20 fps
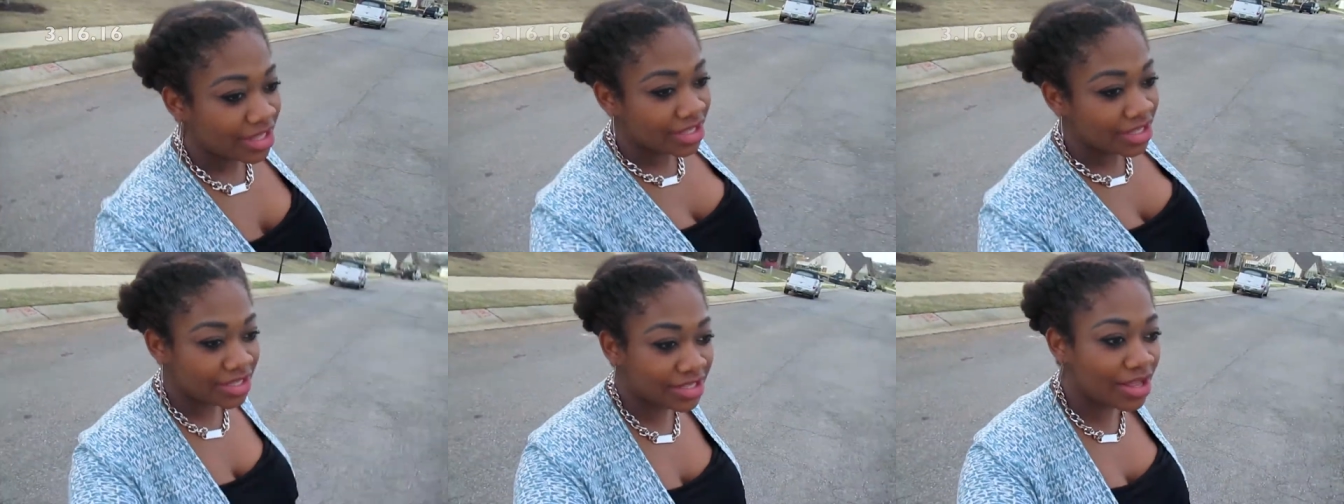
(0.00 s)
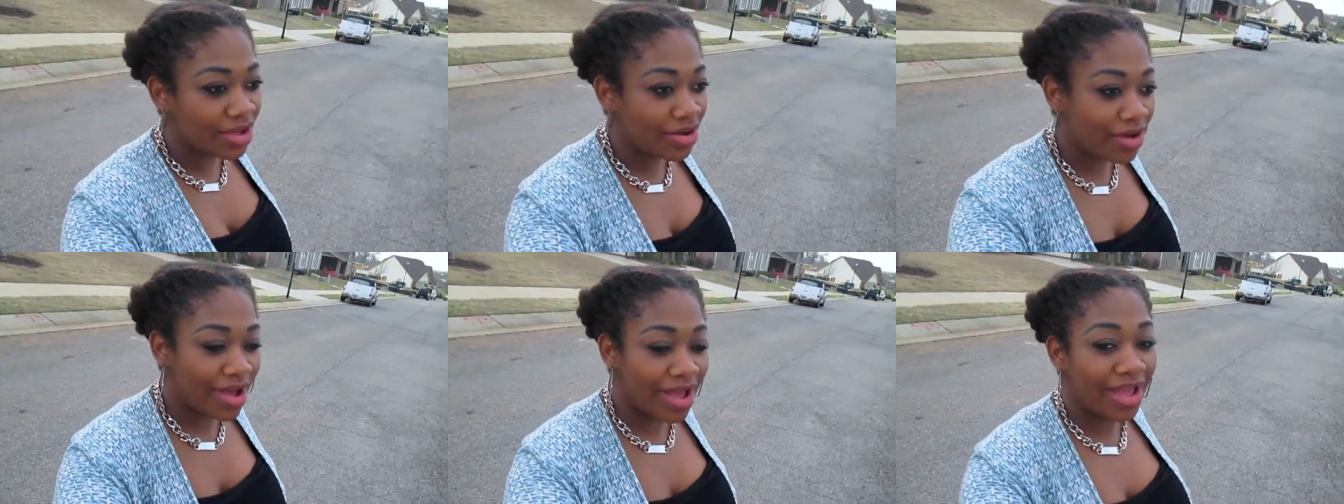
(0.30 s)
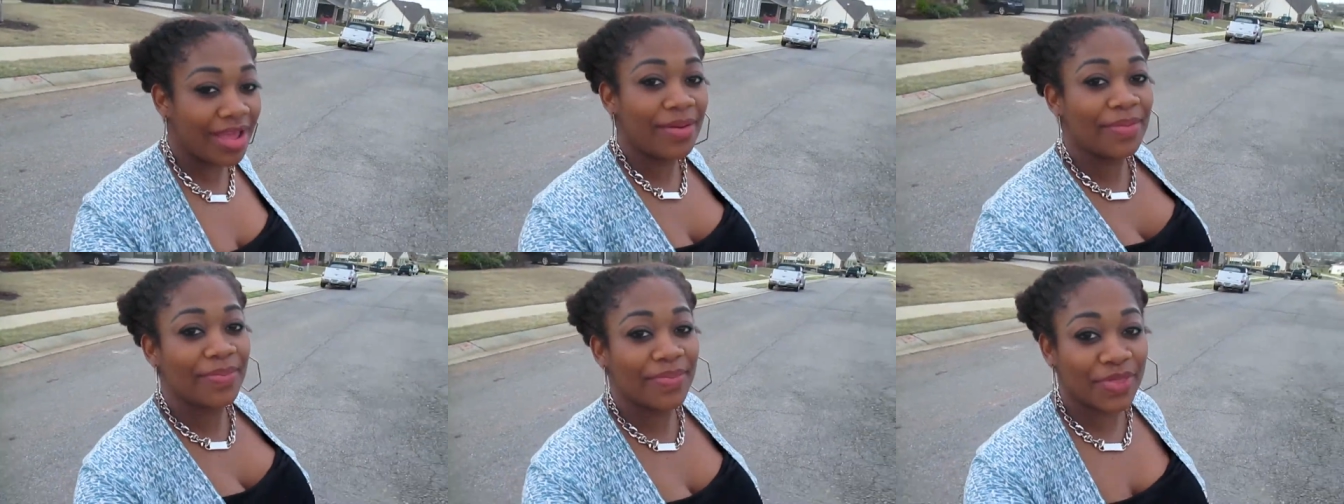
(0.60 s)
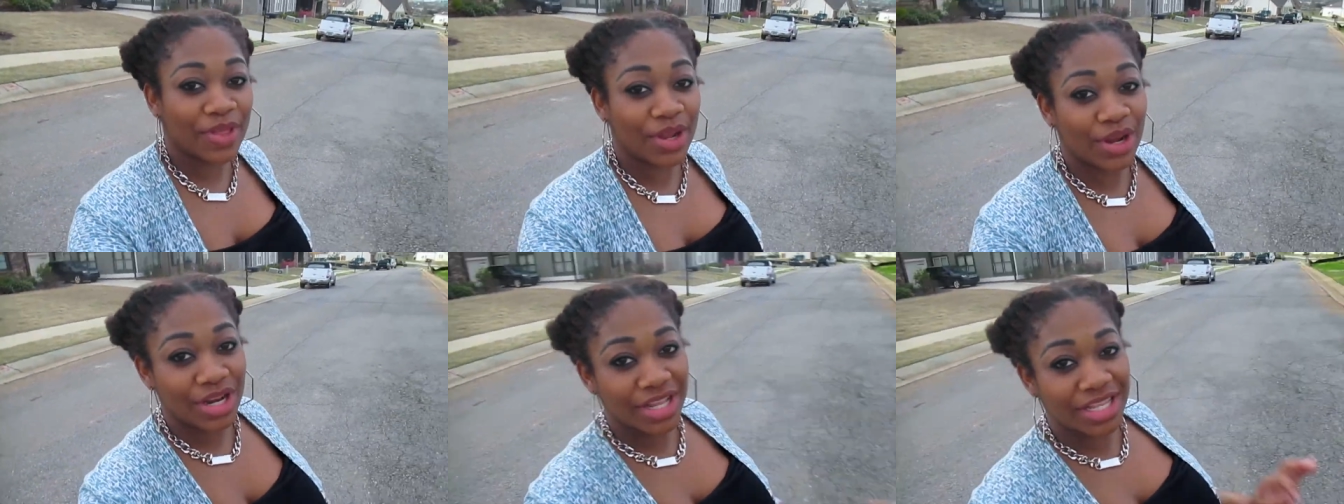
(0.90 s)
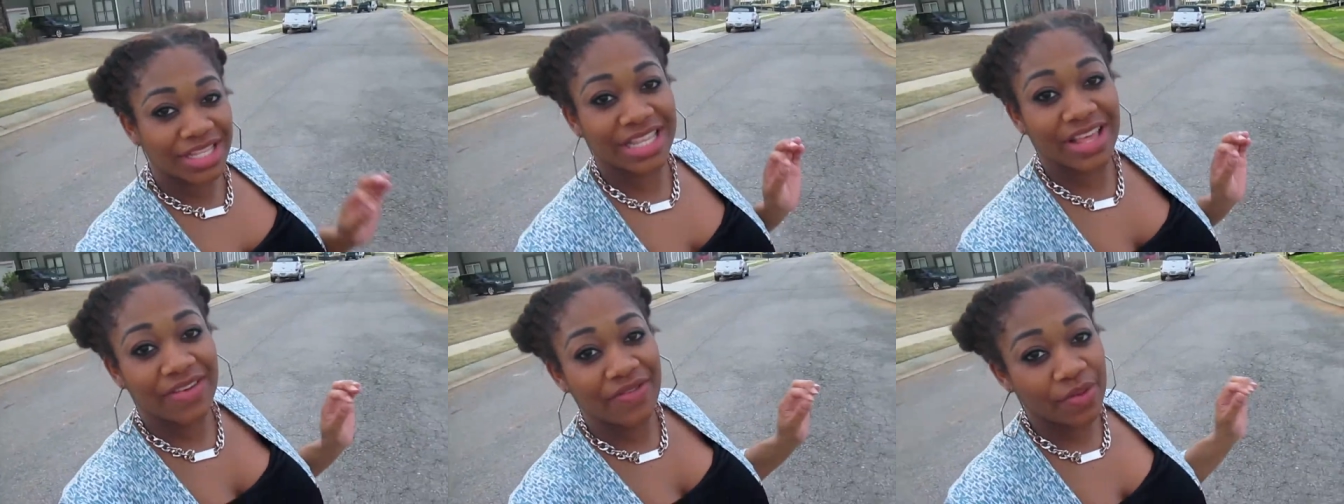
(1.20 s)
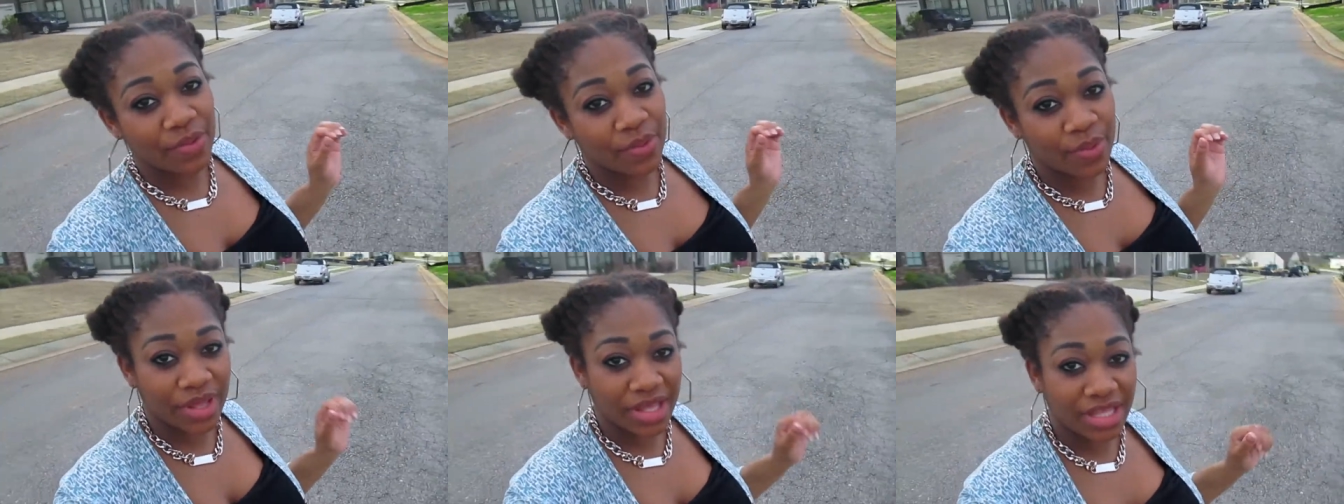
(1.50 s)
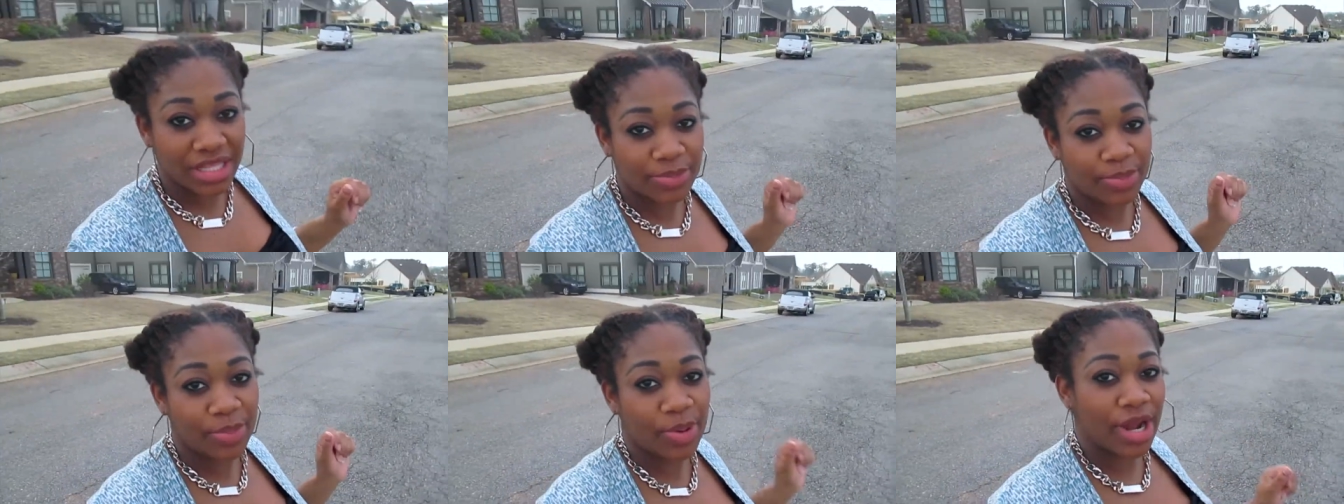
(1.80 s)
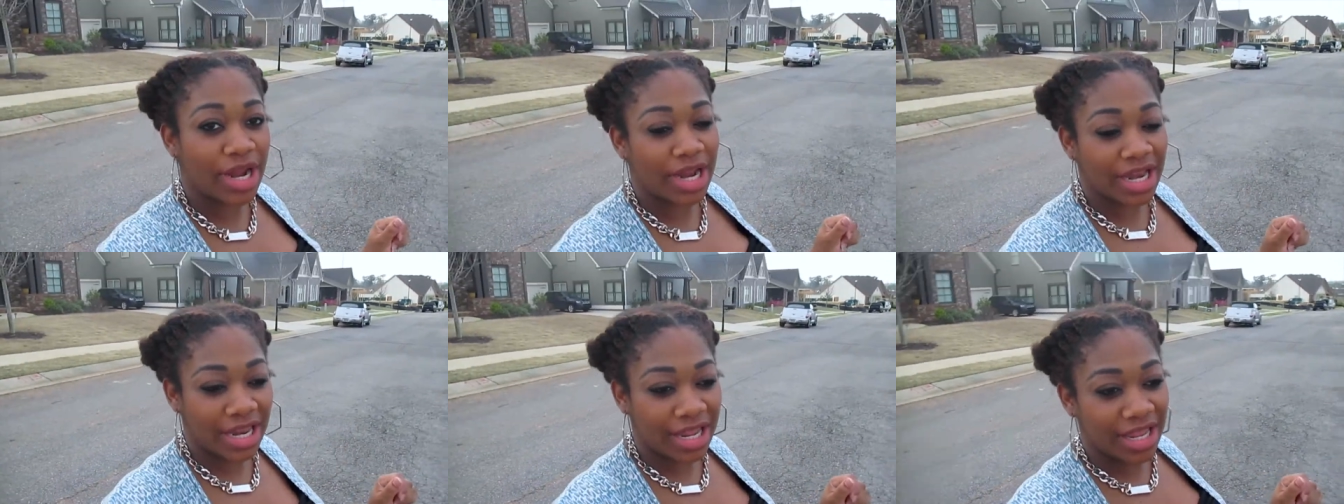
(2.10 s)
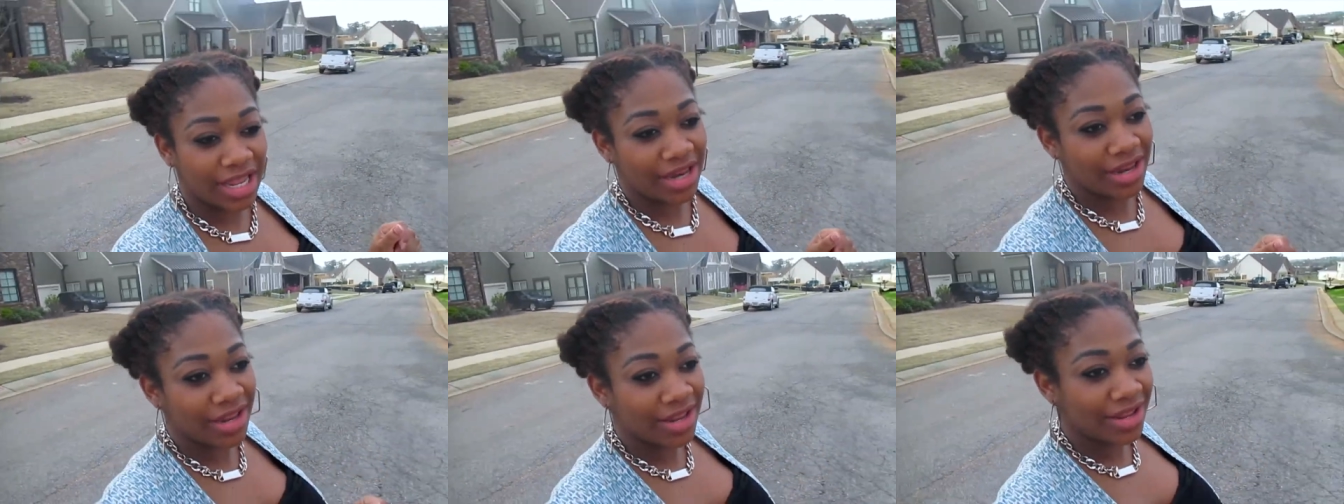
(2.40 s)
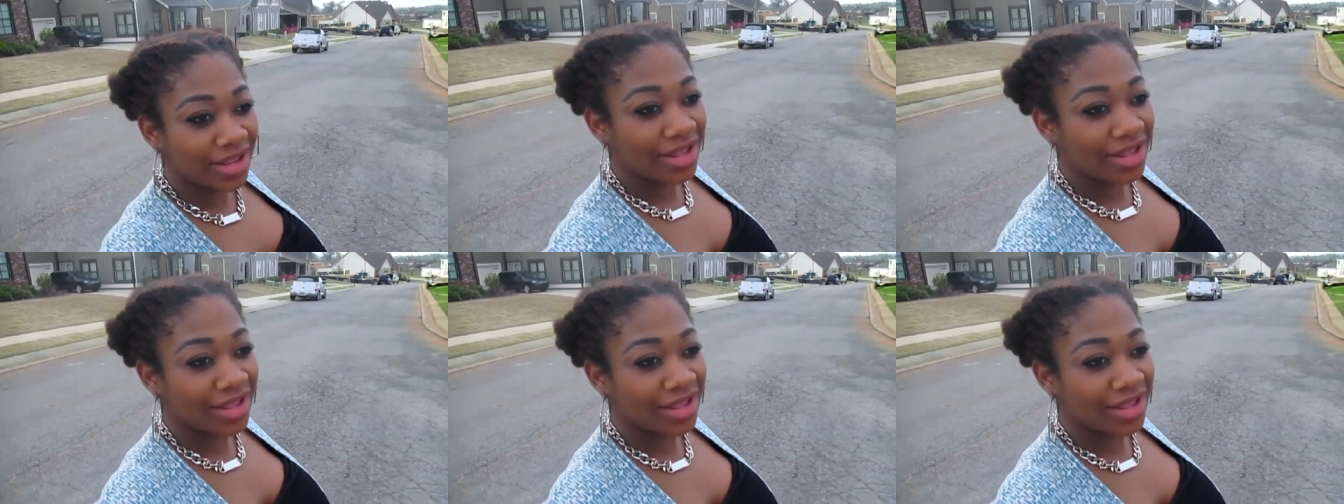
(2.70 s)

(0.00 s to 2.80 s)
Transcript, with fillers: So I am 37 weeks pregnant